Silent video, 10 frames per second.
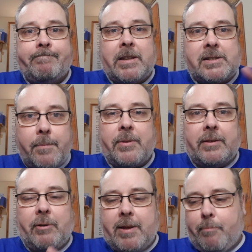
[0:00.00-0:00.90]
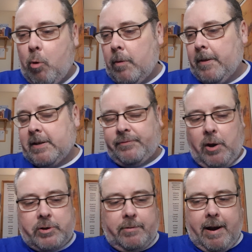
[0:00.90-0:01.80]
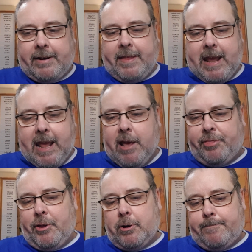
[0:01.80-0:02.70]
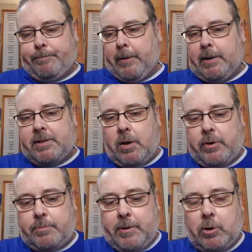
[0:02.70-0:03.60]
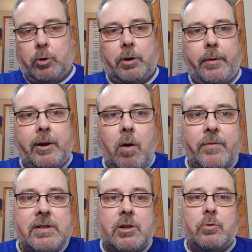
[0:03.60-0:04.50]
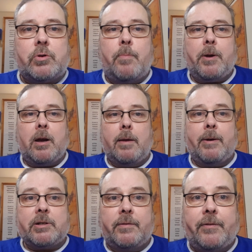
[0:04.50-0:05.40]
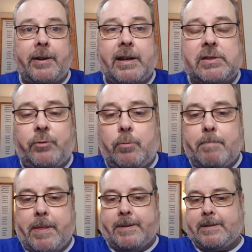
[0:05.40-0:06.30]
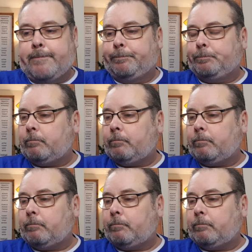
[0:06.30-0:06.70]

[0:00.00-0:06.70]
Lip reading: There's something really important that is floating around in the ether and is going to be an ongoing conversational topic, I imagine, for the next few months.